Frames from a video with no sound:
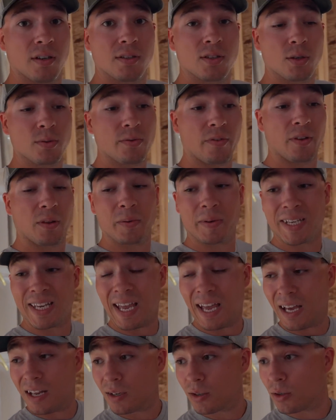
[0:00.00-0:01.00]
in the
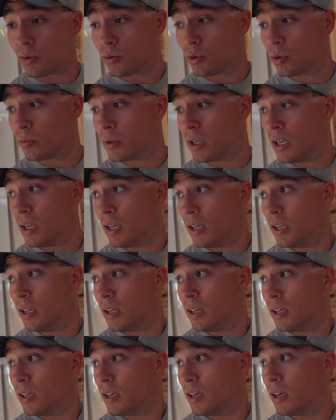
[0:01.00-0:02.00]
mechanical room,
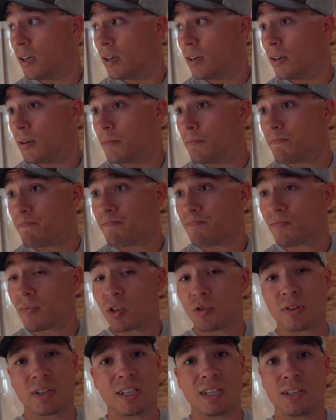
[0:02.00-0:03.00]

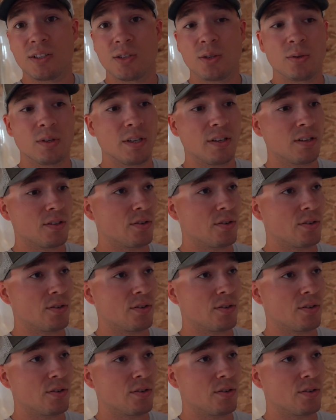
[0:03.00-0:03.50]
really didn't do anything